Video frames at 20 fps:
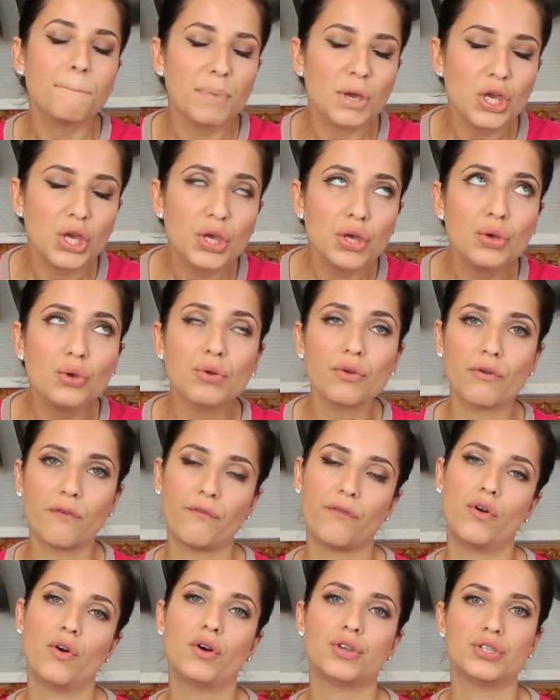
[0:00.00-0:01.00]

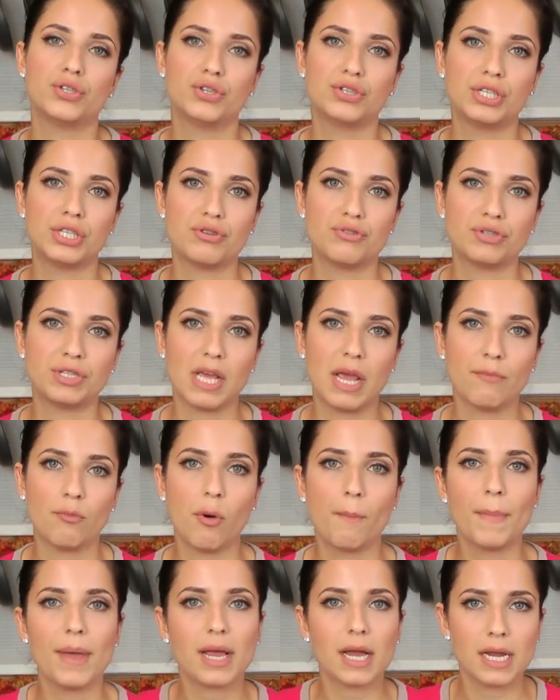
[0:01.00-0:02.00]
beautiful on your dinner
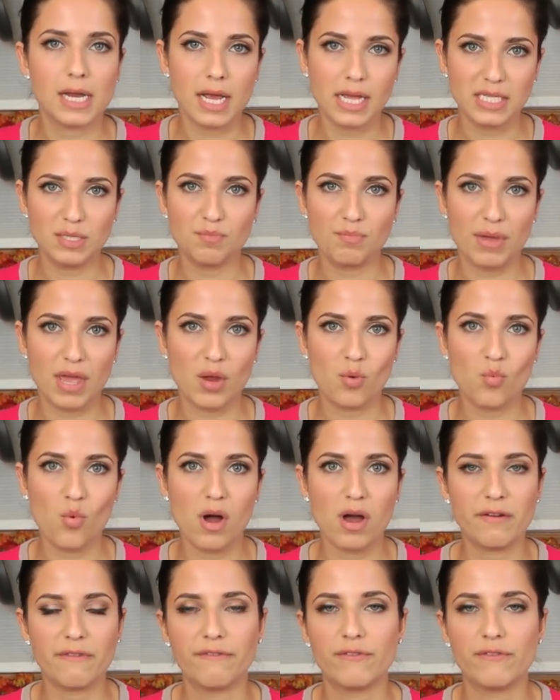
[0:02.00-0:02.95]
table. Make a nice big one.